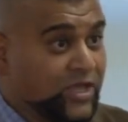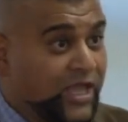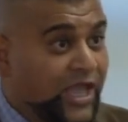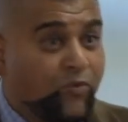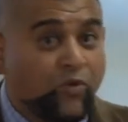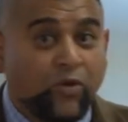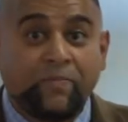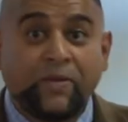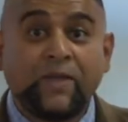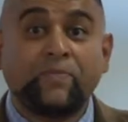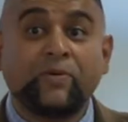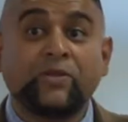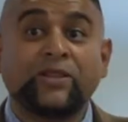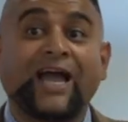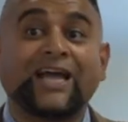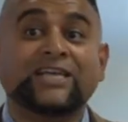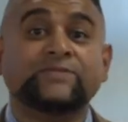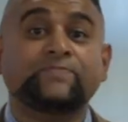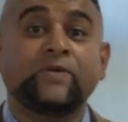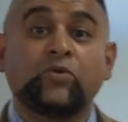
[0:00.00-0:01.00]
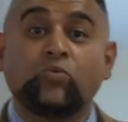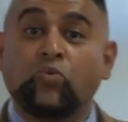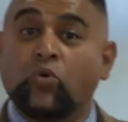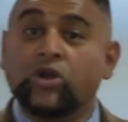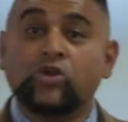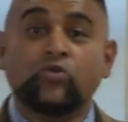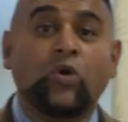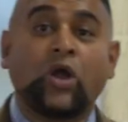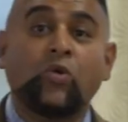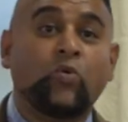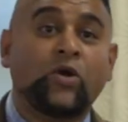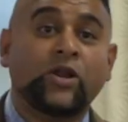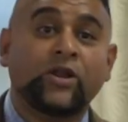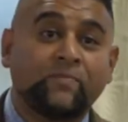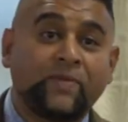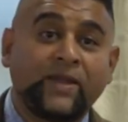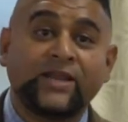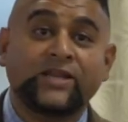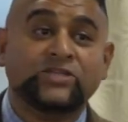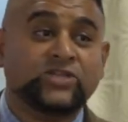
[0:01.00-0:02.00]
And when people ask me, where do I want to
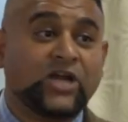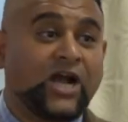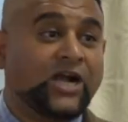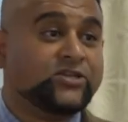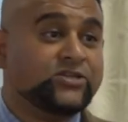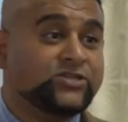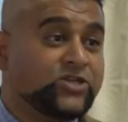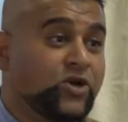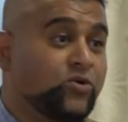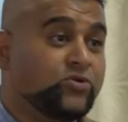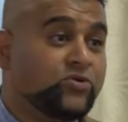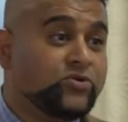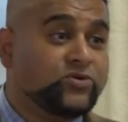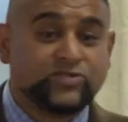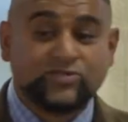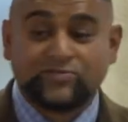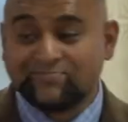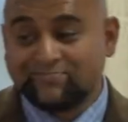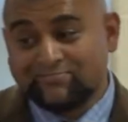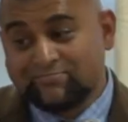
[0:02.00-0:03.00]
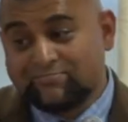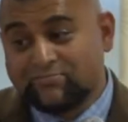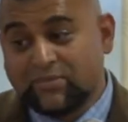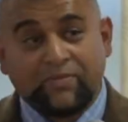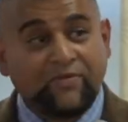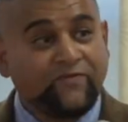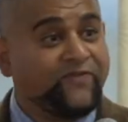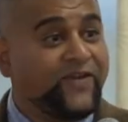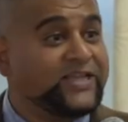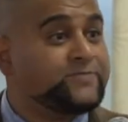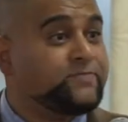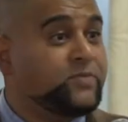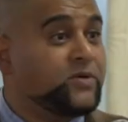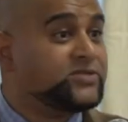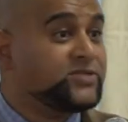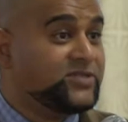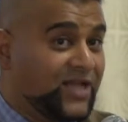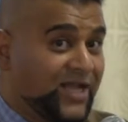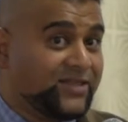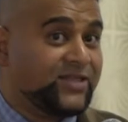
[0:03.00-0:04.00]
be to talk to donors, maybe
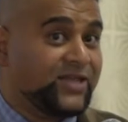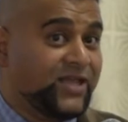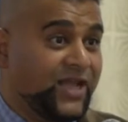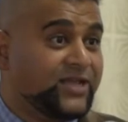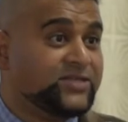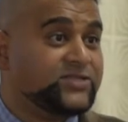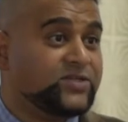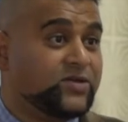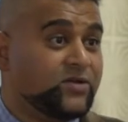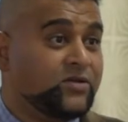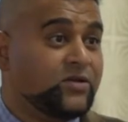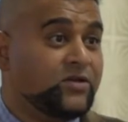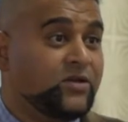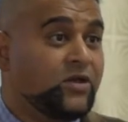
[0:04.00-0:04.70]
Facebook's not the answer.